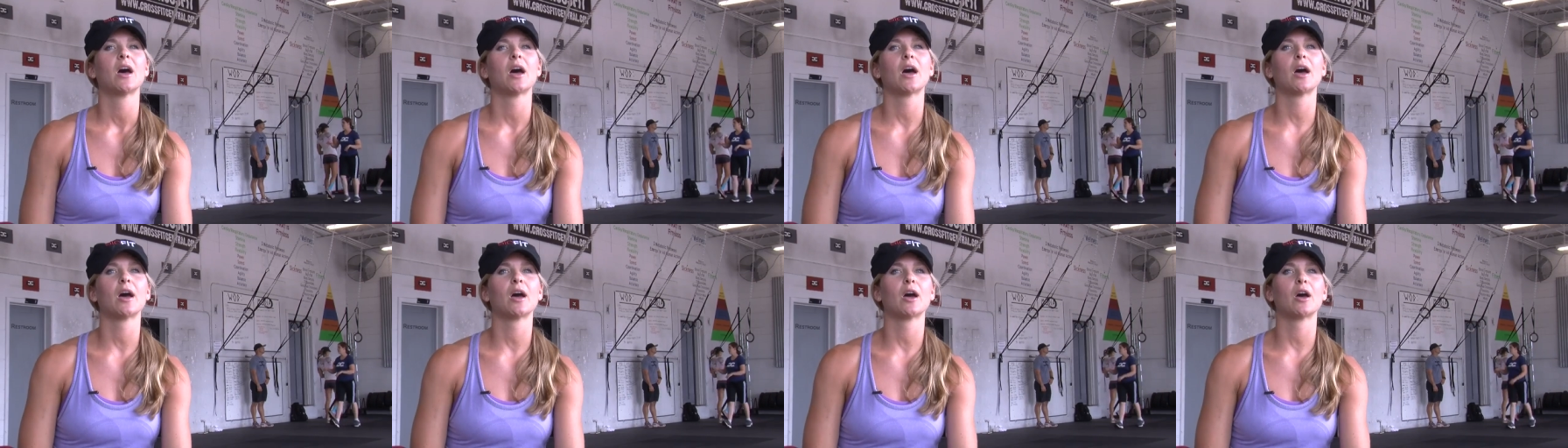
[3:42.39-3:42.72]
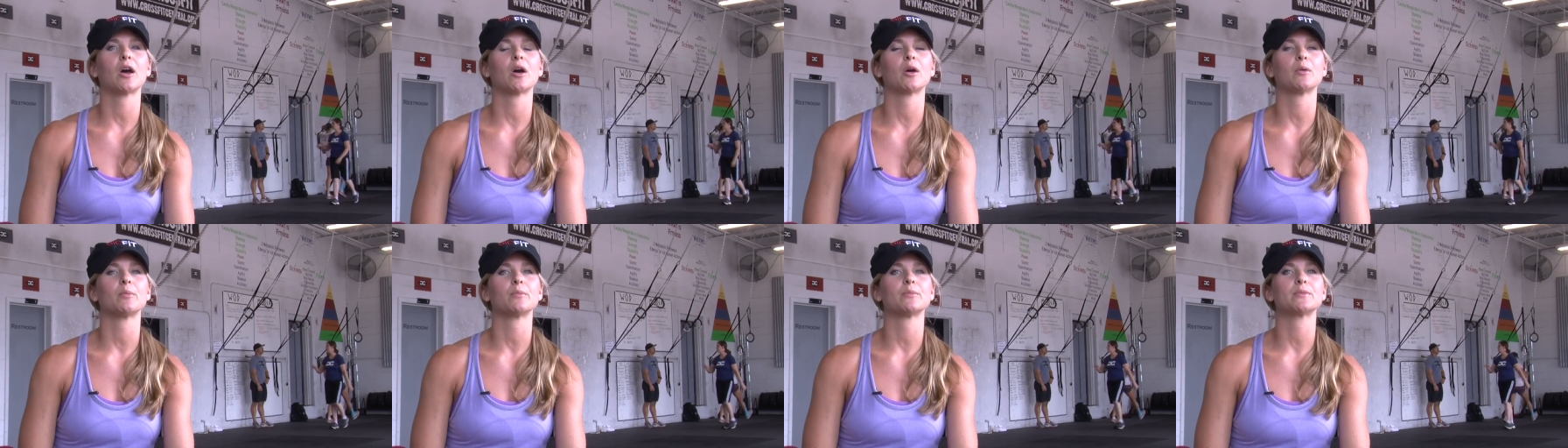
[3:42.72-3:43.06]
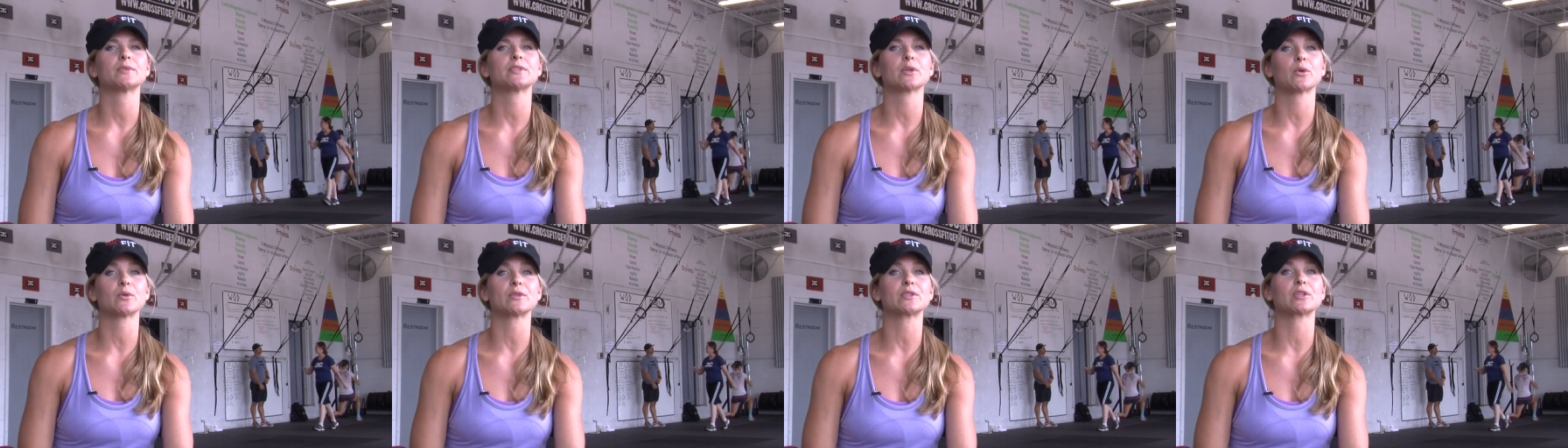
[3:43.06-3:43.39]
Um,
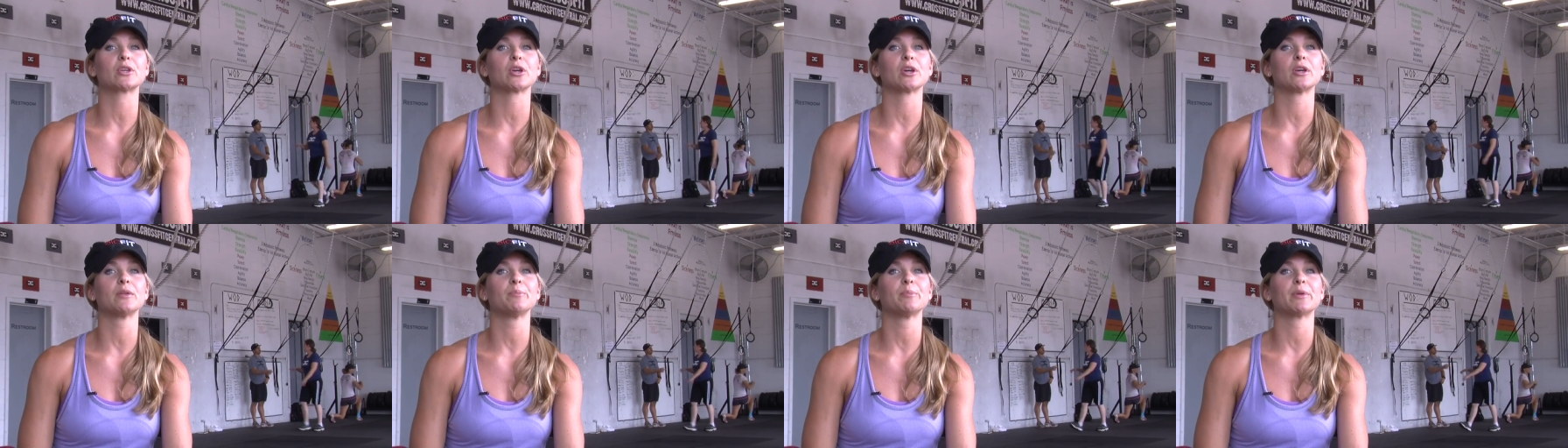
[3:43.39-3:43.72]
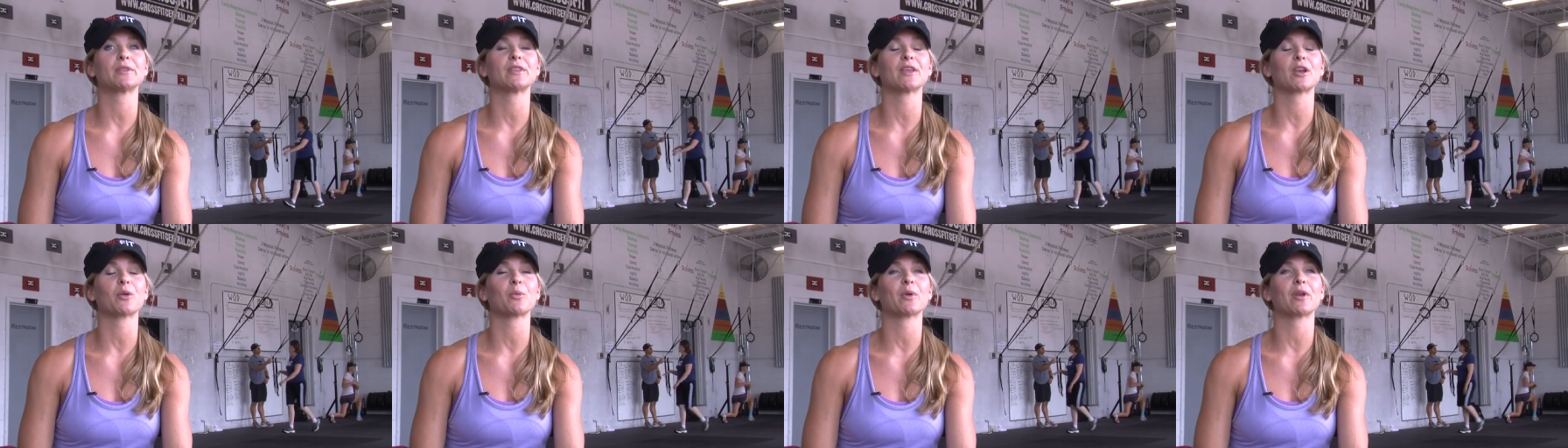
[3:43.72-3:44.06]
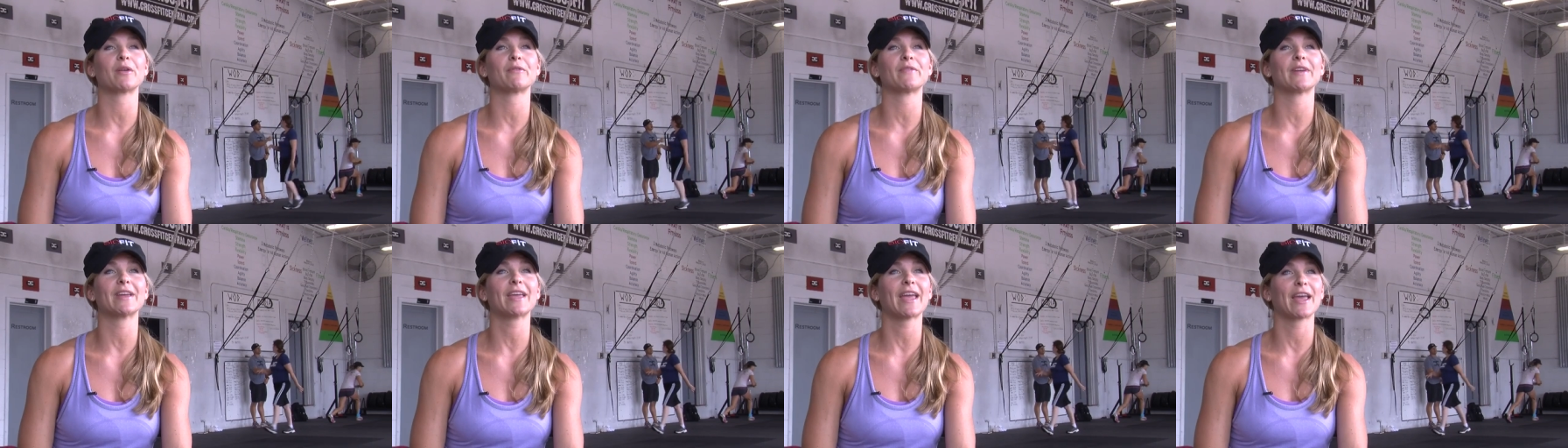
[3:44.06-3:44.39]
so it was good, but then I went
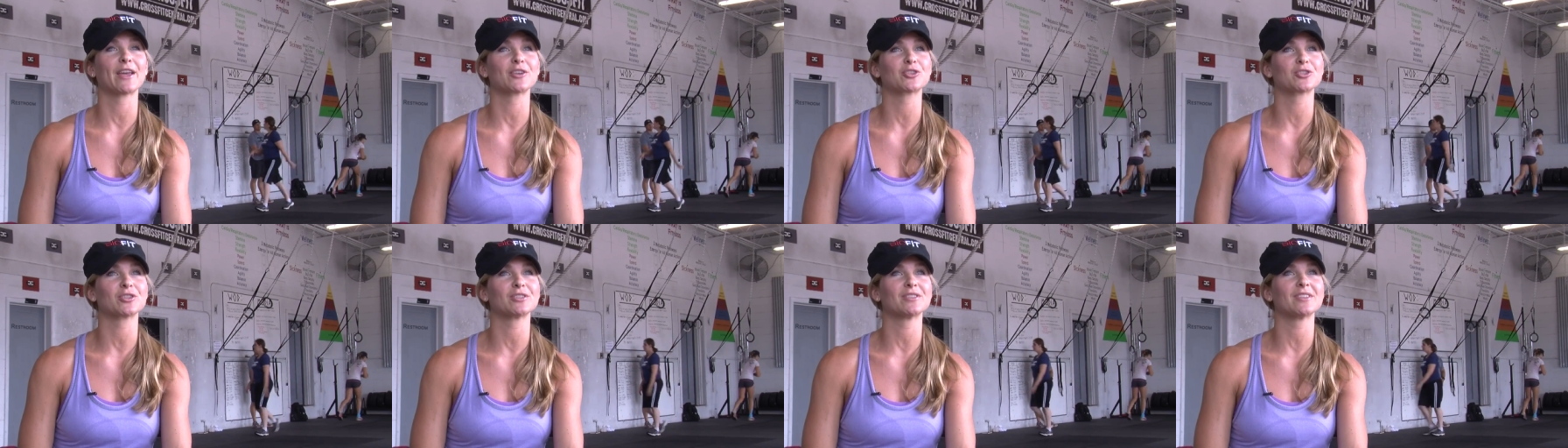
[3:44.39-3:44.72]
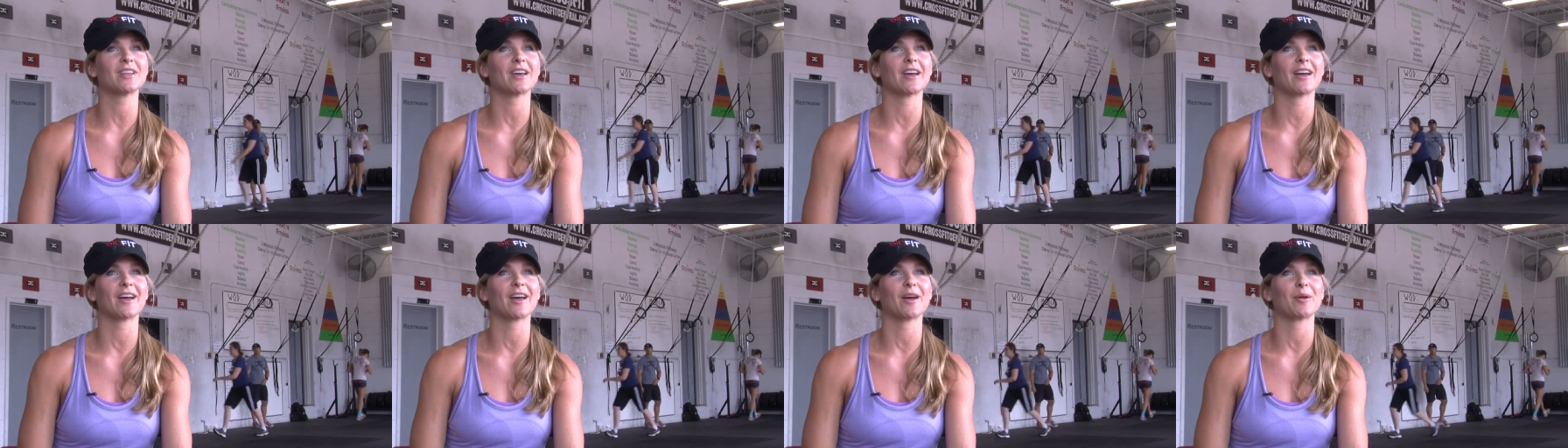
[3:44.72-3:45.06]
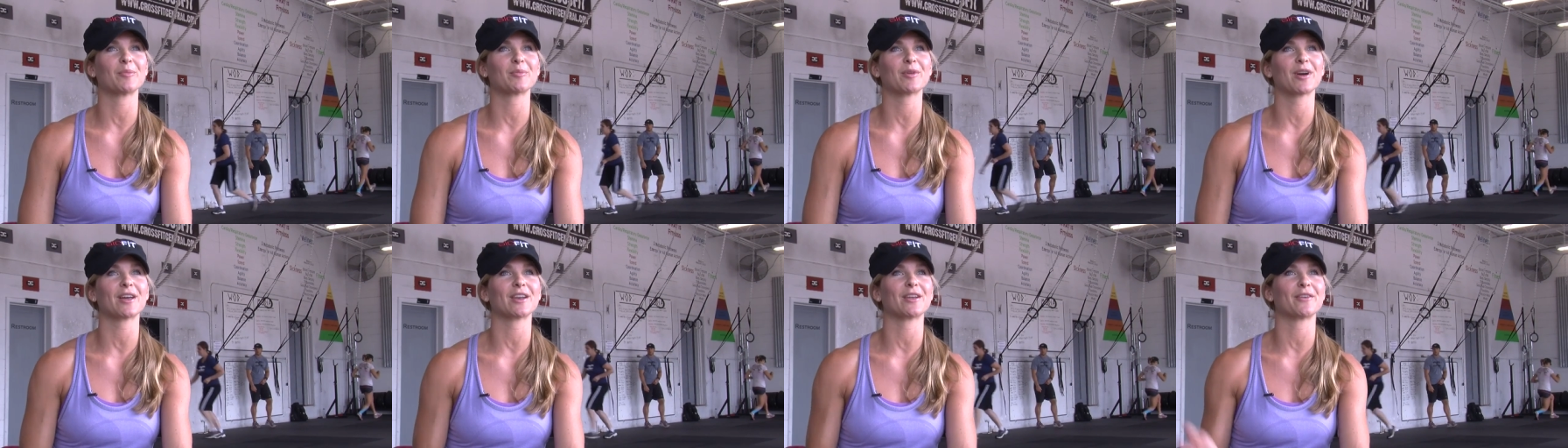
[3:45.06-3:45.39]
on vacation,
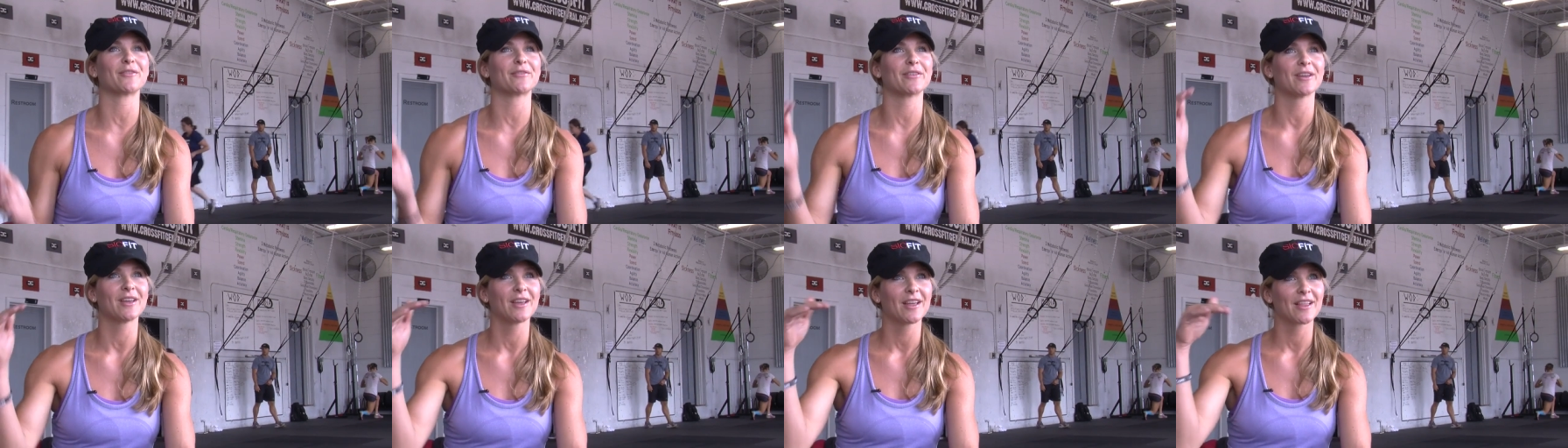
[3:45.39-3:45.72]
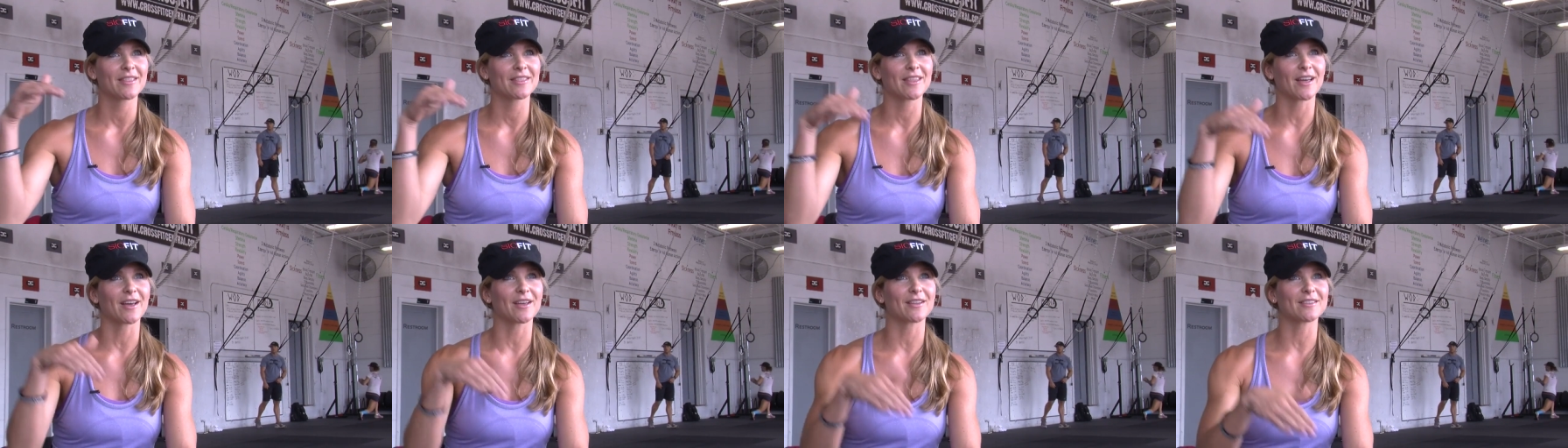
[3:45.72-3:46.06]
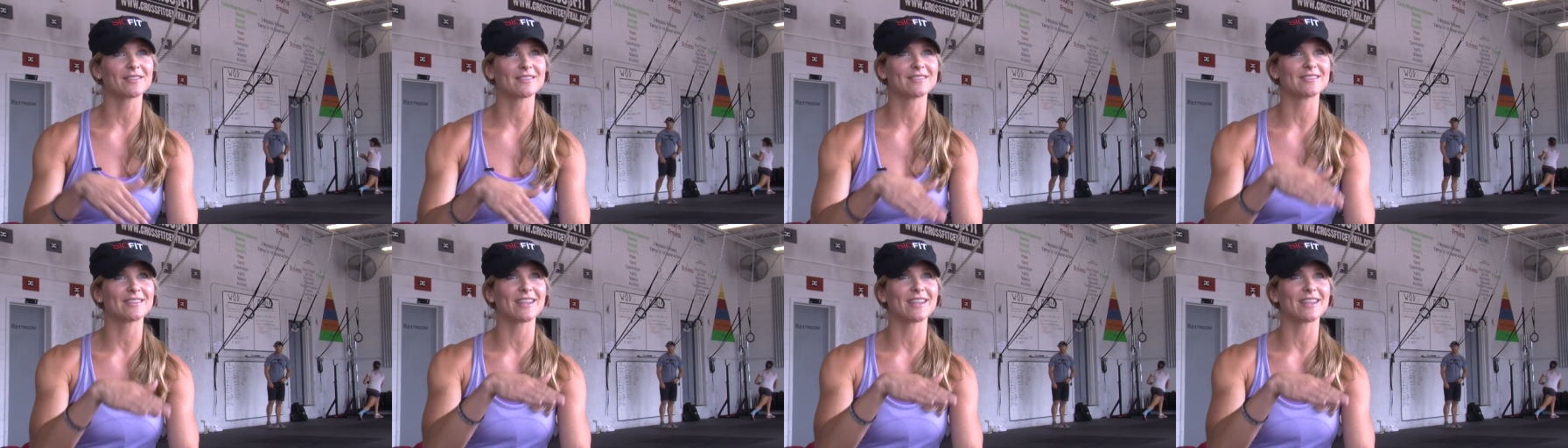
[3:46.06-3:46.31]
um, kind of that,